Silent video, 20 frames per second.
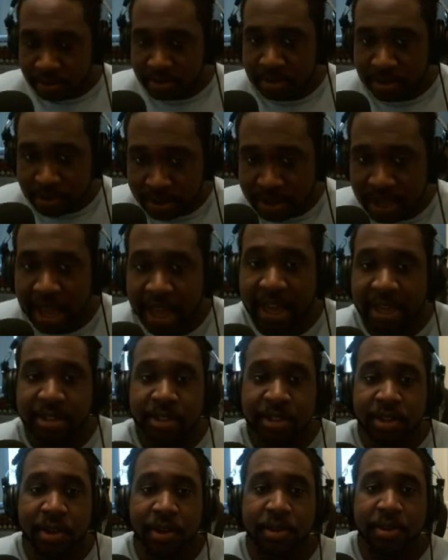yeah,
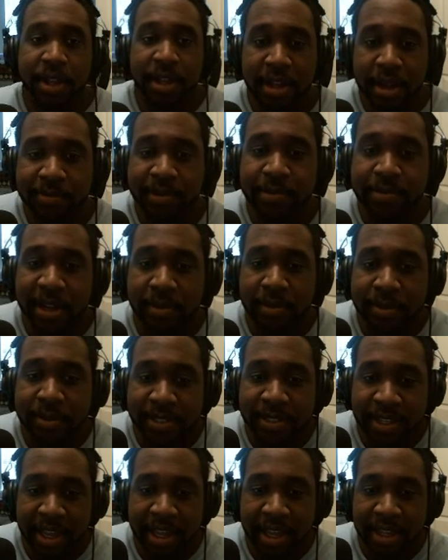so they come to my
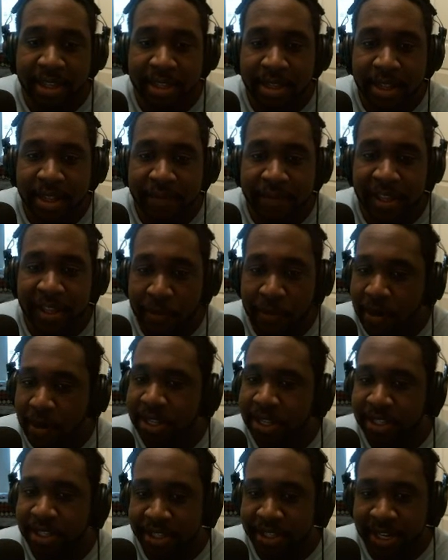website. If they
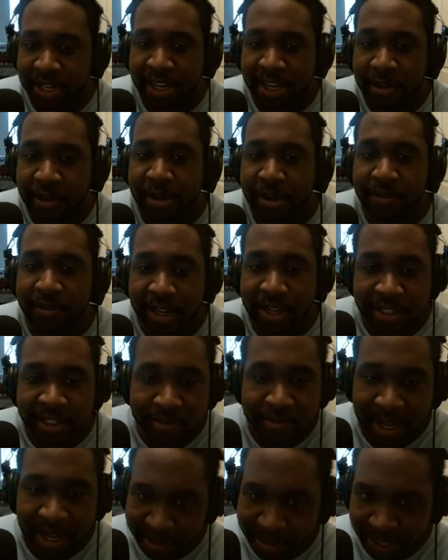wanted to check out my
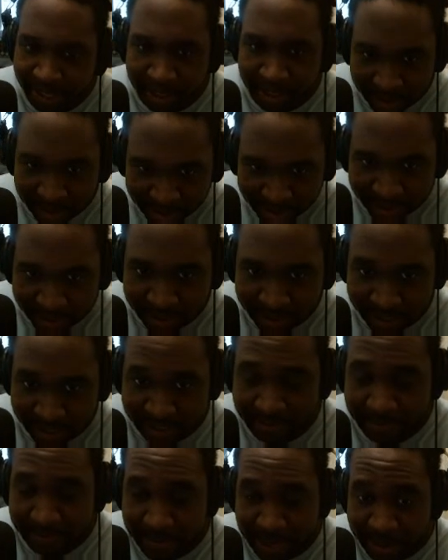resume, they can click this
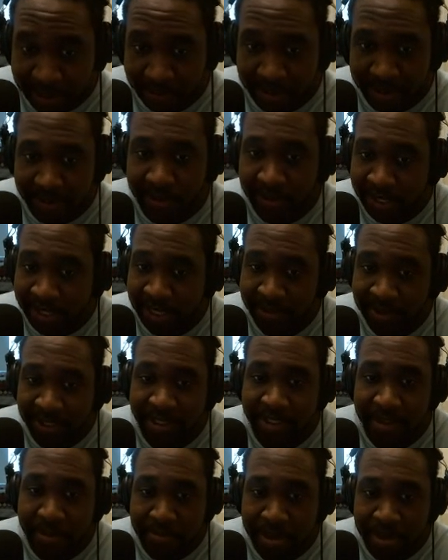middle one. Notice how it's
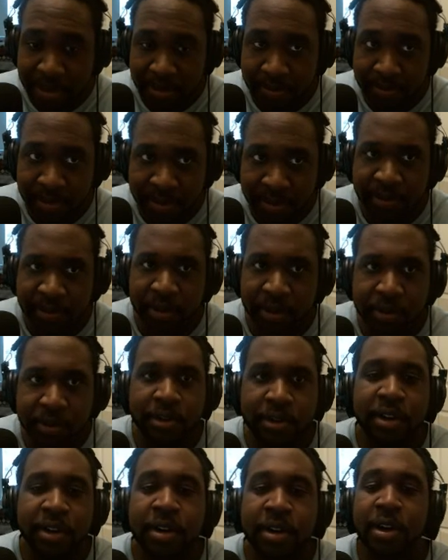in the middle because a
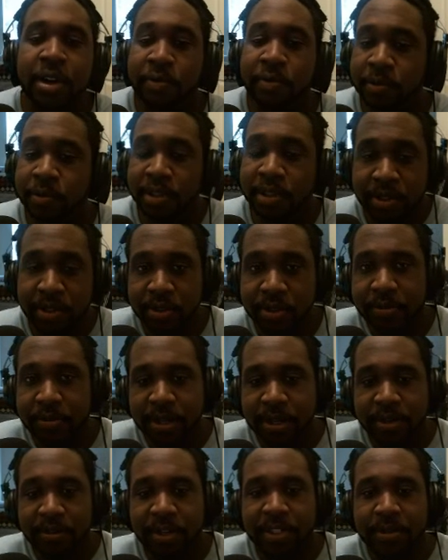recruiter would want to know
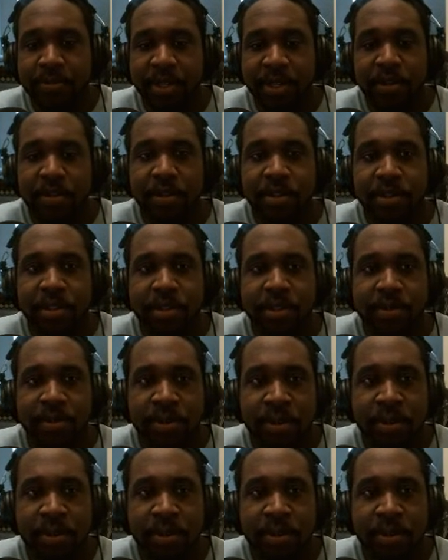about your resume. You go into your